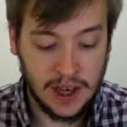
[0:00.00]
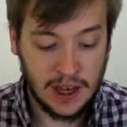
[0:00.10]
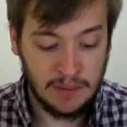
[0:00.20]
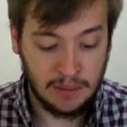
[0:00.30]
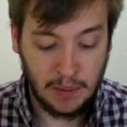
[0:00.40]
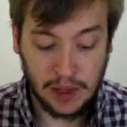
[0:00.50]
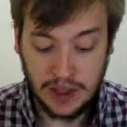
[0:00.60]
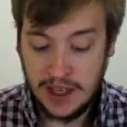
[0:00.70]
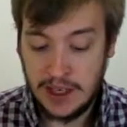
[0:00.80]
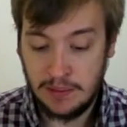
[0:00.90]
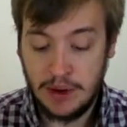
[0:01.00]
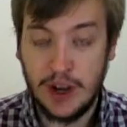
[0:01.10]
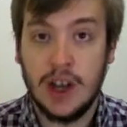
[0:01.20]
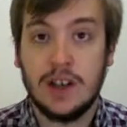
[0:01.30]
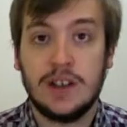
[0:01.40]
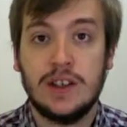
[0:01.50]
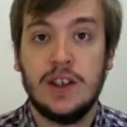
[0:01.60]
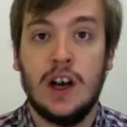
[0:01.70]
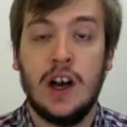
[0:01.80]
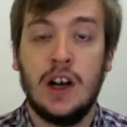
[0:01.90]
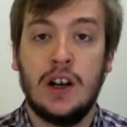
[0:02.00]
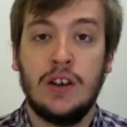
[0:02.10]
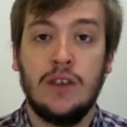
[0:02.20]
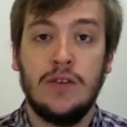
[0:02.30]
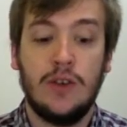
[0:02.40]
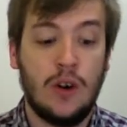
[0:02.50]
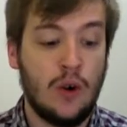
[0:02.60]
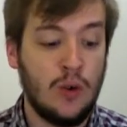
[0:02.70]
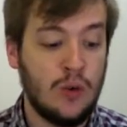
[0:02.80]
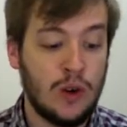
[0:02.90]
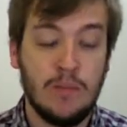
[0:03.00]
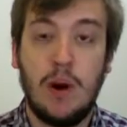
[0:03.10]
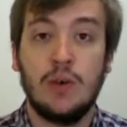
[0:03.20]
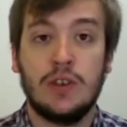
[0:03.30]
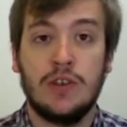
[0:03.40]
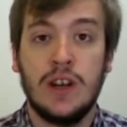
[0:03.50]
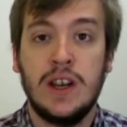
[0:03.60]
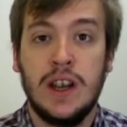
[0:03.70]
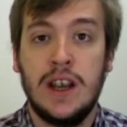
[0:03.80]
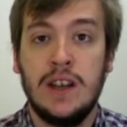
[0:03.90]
most of these products are all compulsory